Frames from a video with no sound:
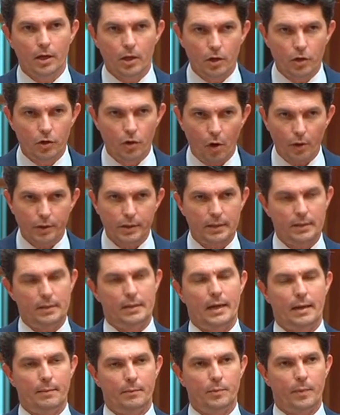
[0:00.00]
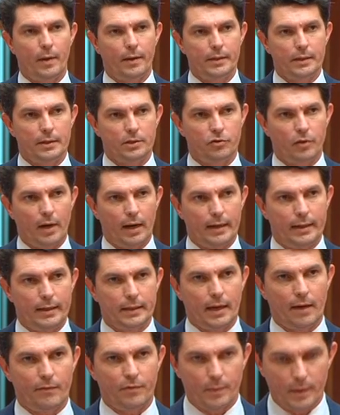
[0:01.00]
not condemned by the Australian
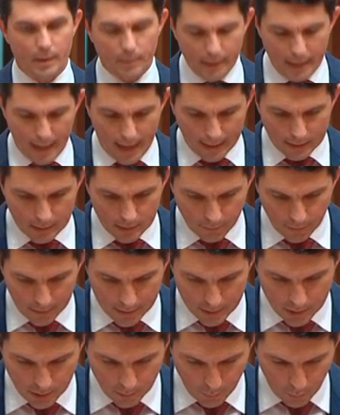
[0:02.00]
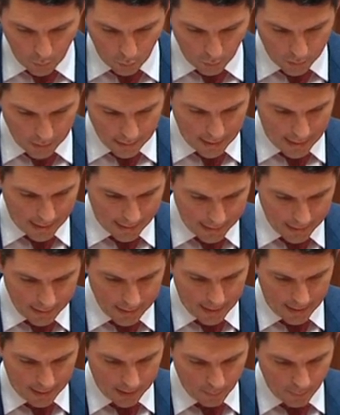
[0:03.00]
government but actively supported, aided
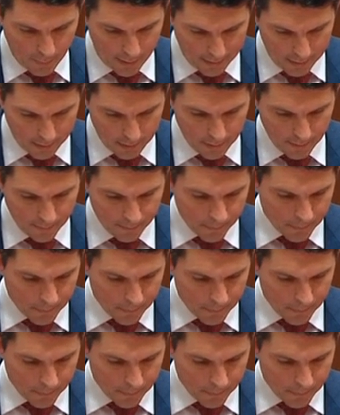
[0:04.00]
and abetted.